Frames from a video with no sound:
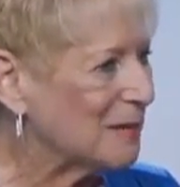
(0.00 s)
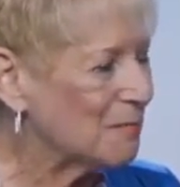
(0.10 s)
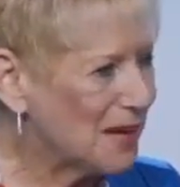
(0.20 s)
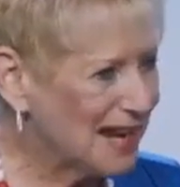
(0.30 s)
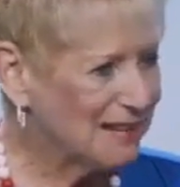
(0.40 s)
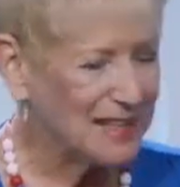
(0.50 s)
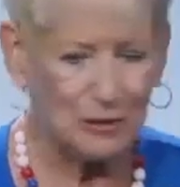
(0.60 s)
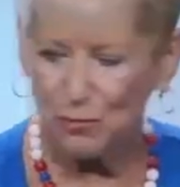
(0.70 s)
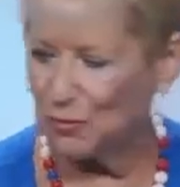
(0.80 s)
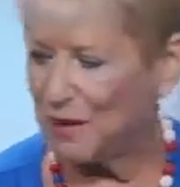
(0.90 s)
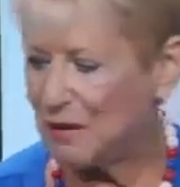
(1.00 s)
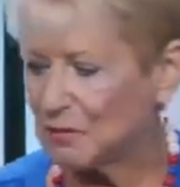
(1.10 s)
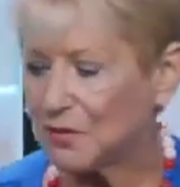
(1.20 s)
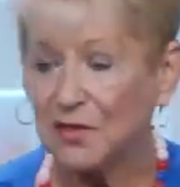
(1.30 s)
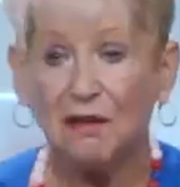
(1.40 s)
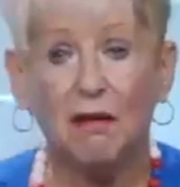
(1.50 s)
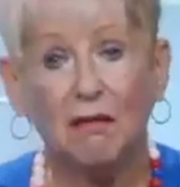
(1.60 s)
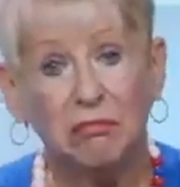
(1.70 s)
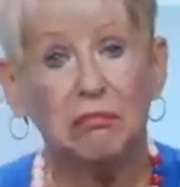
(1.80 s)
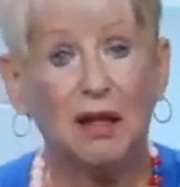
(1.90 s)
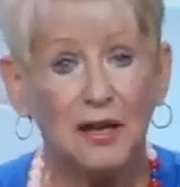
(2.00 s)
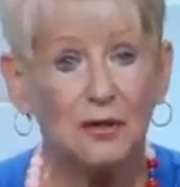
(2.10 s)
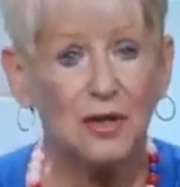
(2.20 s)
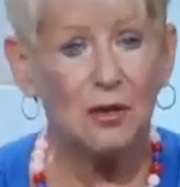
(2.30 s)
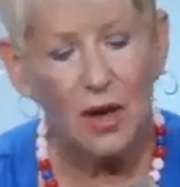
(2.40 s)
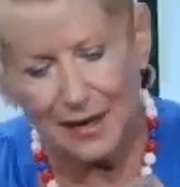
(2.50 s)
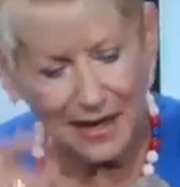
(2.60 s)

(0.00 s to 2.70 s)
Man, that's more powerful than, I don't know. Now, I